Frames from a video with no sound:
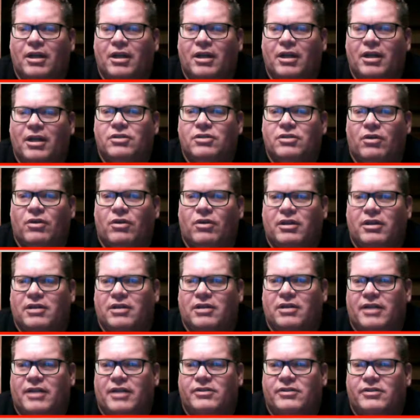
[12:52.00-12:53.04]
So
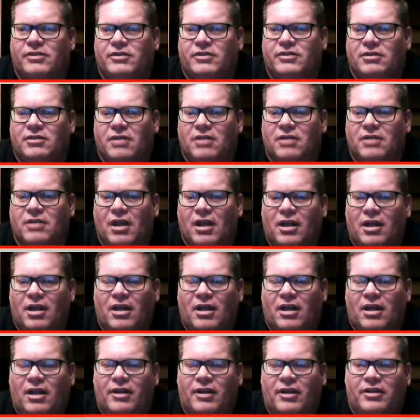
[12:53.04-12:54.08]
as
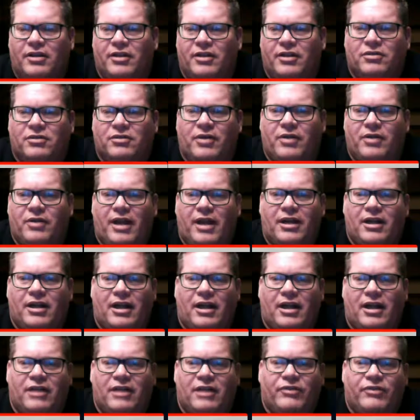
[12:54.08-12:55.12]
this created
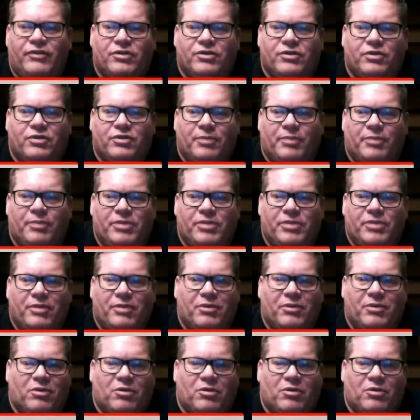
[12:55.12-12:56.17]
any of your trips that would
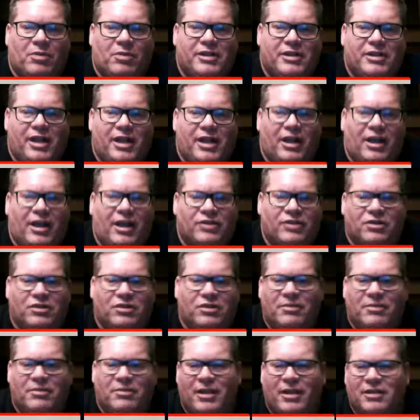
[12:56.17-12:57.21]
normally take a certain
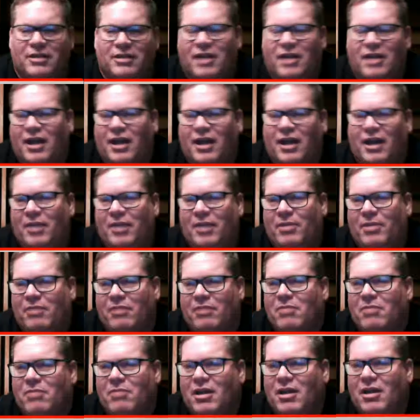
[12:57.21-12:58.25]
amount of time and
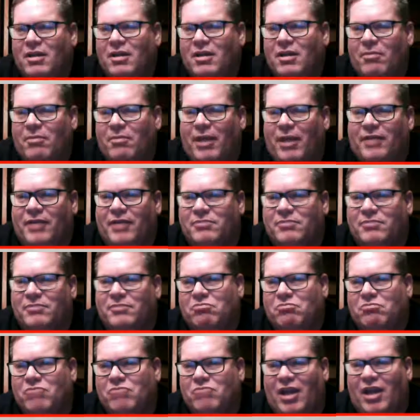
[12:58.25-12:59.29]
make it
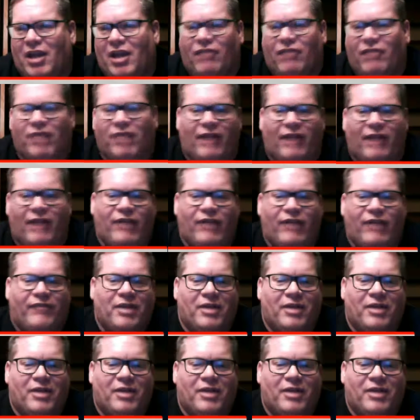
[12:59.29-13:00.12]
take like 5 times